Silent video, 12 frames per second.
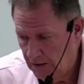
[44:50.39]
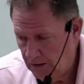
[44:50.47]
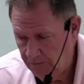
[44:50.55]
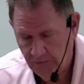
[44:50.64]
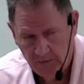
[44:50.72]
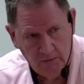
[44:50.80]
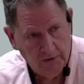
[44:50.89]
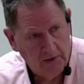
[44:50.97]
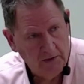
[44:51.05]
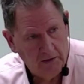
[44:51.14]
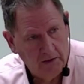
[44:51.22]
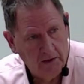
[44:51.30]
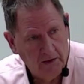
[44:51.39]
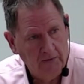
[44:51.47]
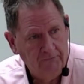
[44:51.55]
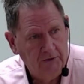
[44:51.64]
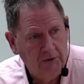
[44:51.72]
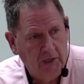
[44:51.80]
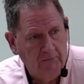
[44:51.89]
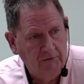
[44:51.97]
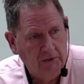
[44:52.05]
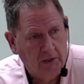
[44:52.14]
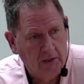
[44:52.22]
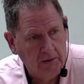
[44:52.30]
even with anything I've
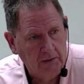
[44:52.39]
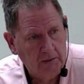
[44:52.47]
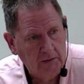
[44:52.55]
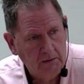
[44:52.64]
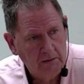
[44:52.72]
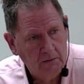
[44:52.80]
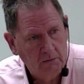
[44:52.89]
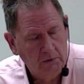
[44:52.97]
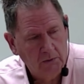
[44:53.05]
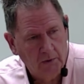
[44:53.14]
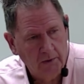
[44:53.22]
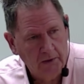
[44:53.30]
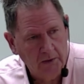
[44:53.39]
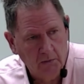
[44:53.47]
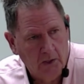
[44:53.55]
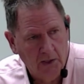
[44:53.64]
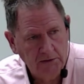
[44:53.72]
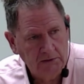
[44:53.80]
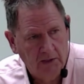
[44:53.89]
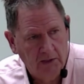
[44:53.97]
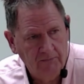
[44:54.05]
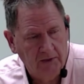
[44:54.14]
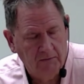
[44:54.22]
done woodworking wise, I've